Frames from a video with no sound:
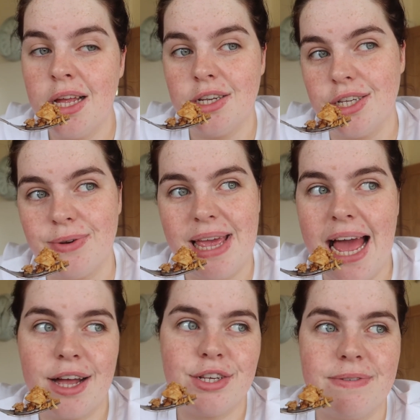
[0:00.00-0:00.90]
just a wee
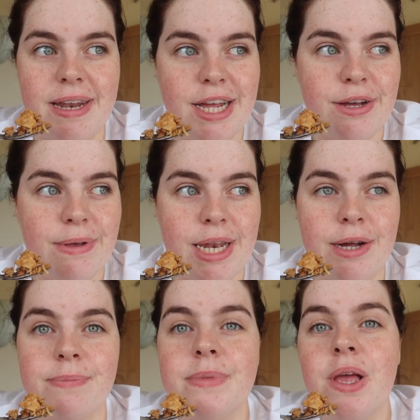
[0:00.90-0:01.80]
extra video you
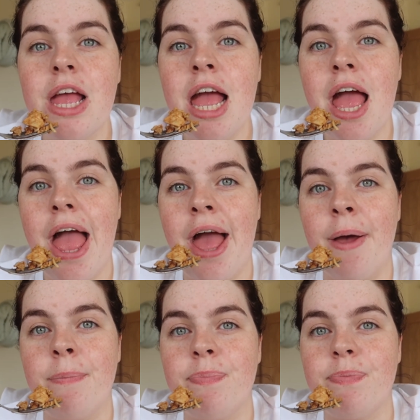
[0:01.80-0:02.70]
know
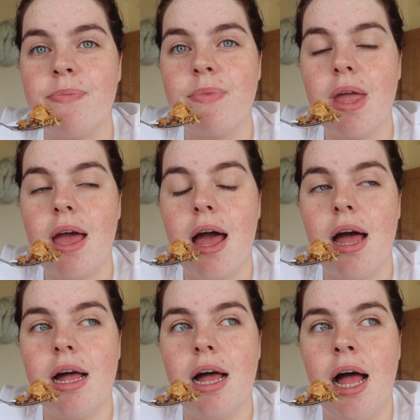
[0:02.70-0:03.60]
um
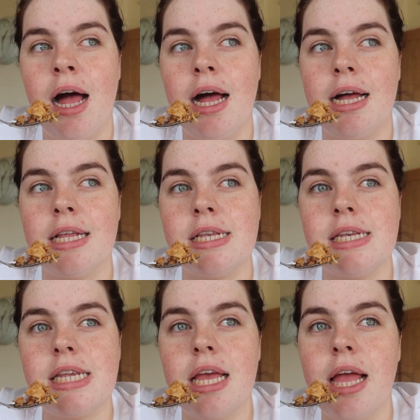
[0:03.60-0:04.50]

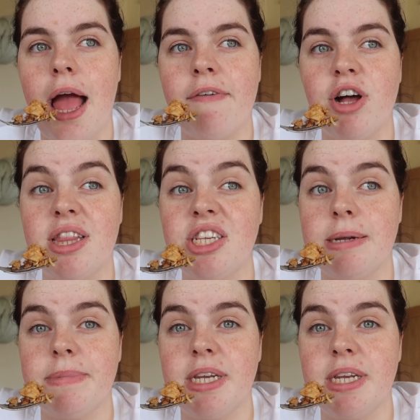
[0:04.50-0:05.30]
and I got the gym